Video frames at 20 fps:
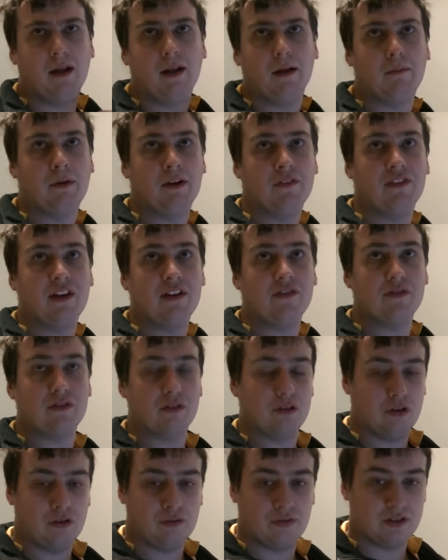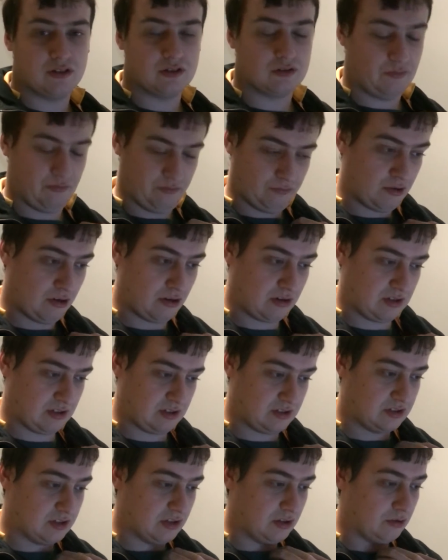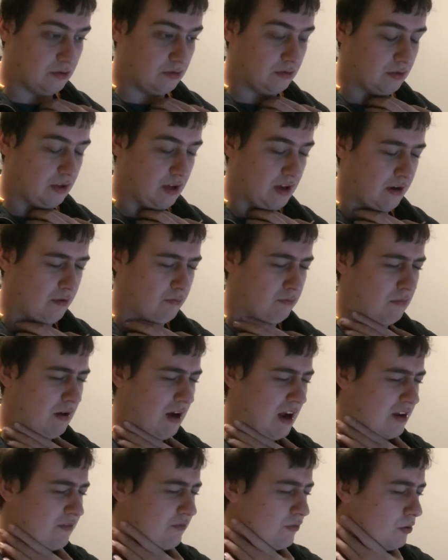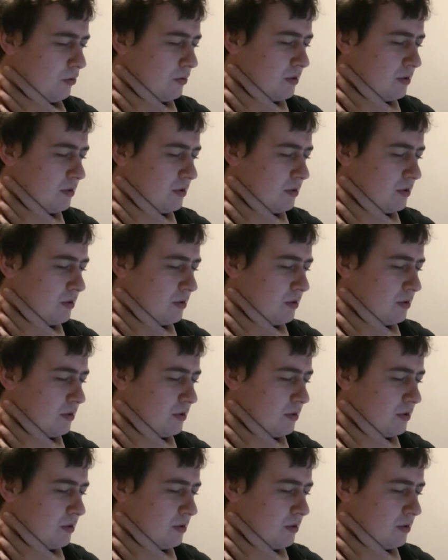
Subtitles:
my favourite of his work is still Rival,